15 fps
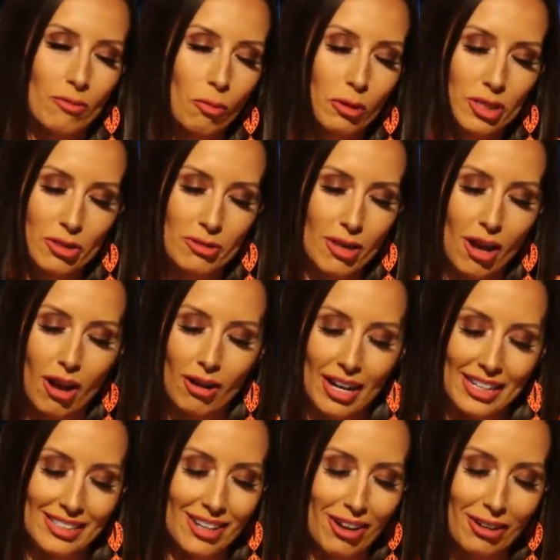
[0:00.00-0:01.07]
Totally we'll autonomous,
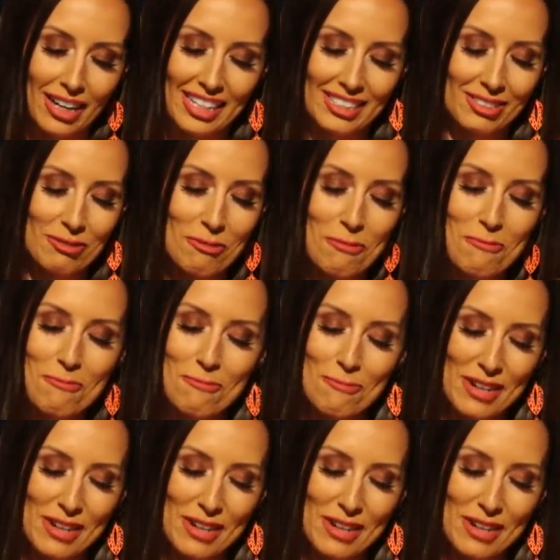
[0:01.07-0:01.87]
right, but hey, we right. got to eat.